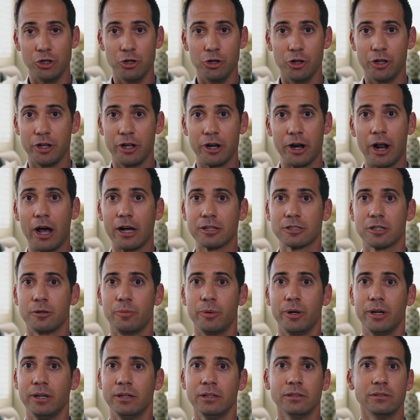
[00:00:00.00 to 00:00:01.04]
you do the
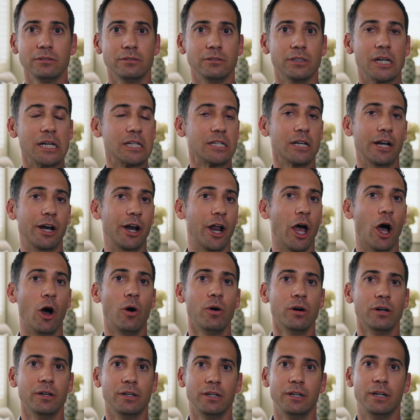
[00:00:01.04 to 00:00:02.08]
endoscopy? I said,
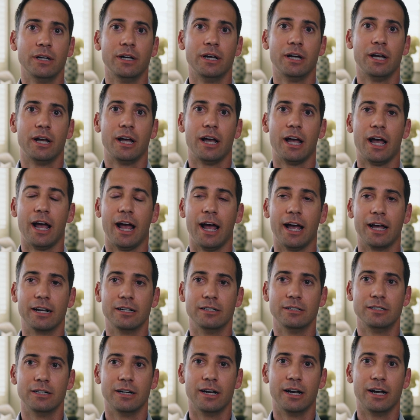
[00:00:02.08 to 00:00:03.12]
no.
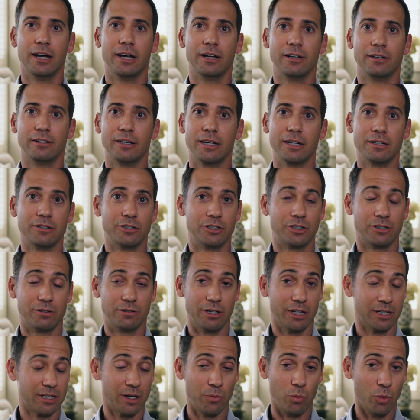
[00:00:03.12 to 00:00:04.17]
And
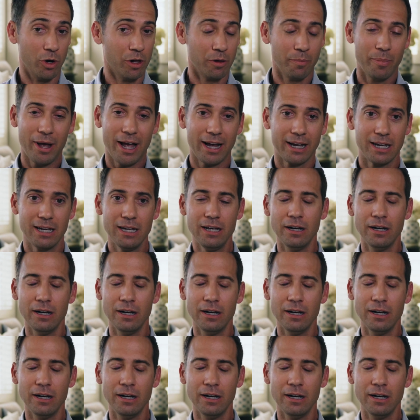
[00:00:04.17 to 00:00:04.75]
they said, wheel him back